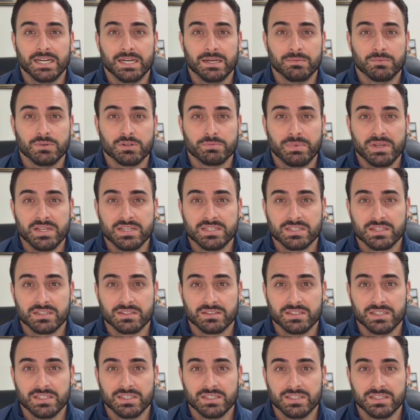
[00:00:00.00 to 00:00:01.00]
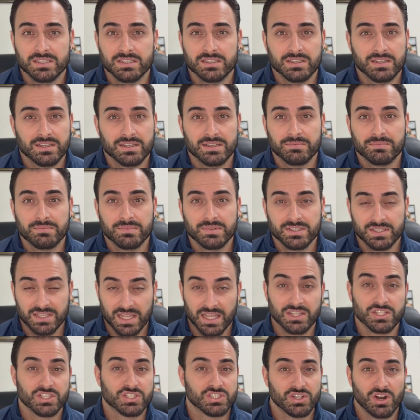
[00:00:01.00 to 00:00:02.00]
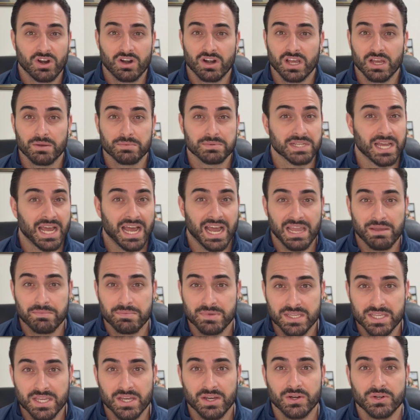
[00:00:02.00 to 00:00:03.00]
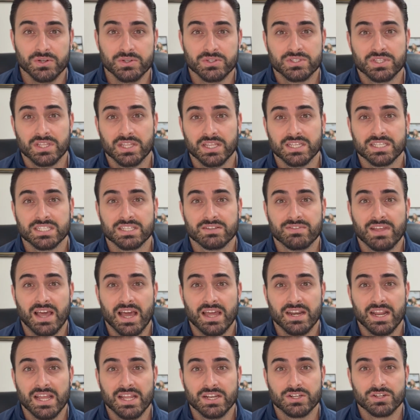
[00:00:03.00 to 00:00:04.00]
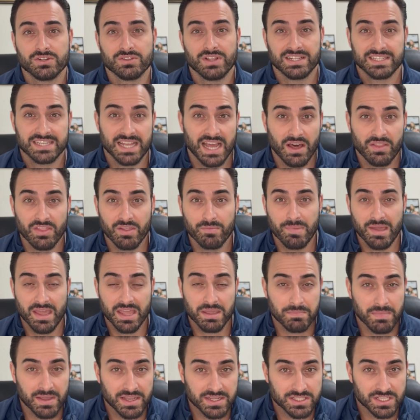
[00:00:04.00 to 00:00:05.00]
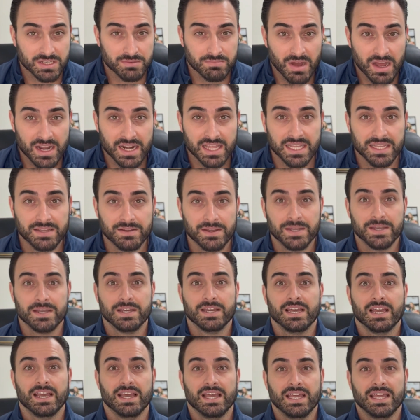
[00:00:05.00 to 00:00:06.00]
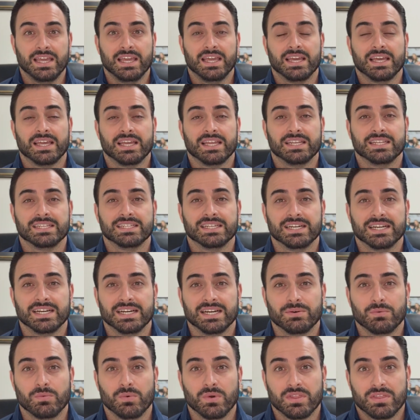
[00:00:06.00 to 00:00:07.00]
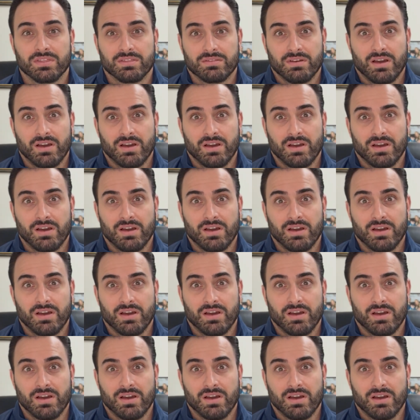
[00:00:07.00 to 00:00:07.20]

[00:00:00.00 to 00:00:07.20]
which basically, again, startups, IPOs, things of that nature. That's how the bank makes their money. And with